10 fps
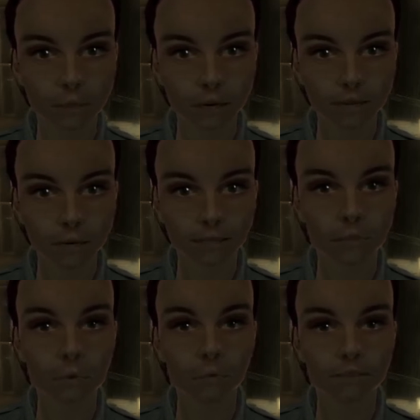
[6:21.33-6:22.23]
And since
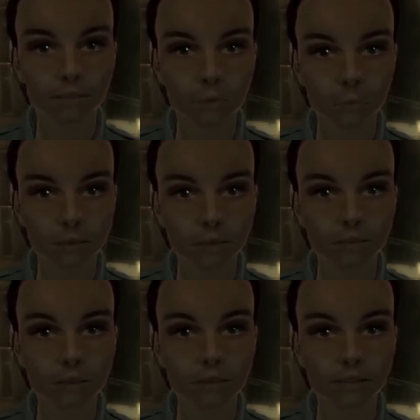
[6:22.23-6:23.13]
ghosts don't
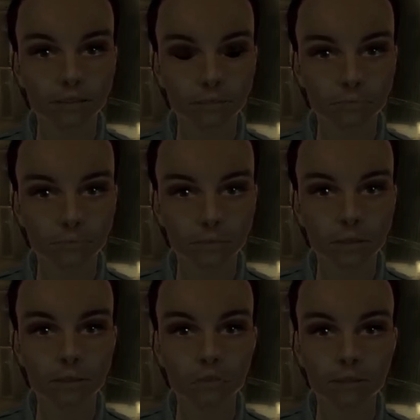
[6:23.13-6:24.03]
exist,
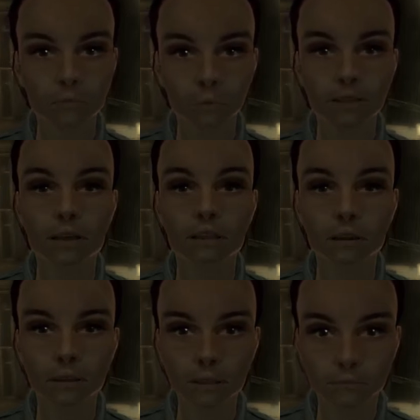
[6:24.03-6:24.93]
you can just focus on
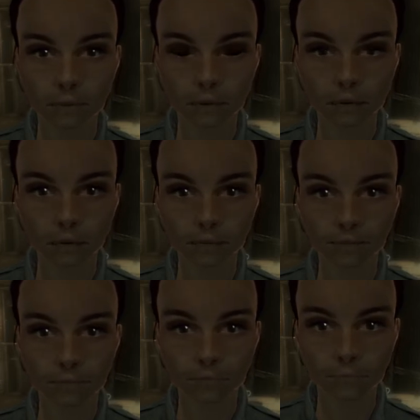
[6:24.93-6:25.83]
the landmines.